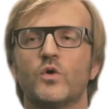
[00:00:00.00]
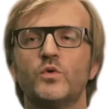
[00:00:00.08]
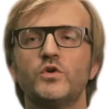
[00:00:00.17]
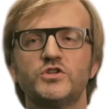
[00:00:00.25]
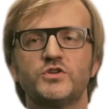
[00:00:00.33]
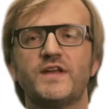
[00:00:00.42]

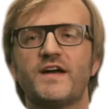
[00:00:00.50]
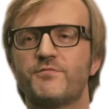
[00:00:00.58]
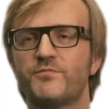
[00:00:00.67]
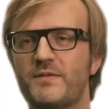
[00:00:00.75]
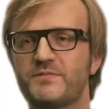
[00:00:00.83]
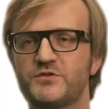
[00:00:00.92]
Who should
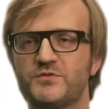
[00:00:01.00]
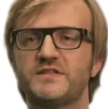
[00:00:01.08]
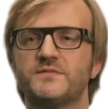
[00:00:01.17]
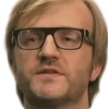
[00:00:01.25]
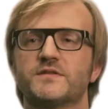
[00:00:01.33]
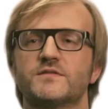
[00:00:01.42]
have PrEP
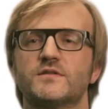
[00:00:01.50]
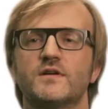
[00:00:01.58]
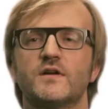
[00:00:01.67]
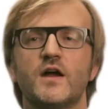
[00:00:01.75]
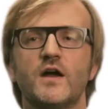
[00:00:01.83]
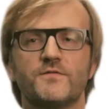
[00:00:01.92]
treatment?
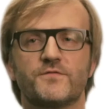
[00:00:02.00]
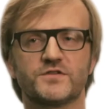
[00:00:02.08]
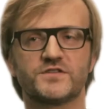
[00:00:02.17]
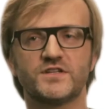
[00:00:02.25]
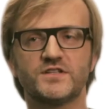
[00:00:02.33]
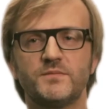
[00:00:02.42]

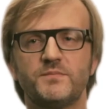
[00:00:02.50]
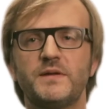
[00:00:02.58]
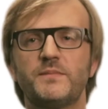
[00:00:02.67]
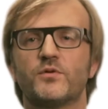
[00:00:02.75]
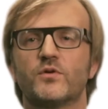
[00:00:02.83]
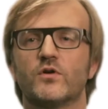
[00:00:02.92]
For certain
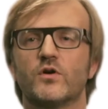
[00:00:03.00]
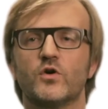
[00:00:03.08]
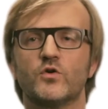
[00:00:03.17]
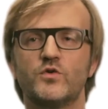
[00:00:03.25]
people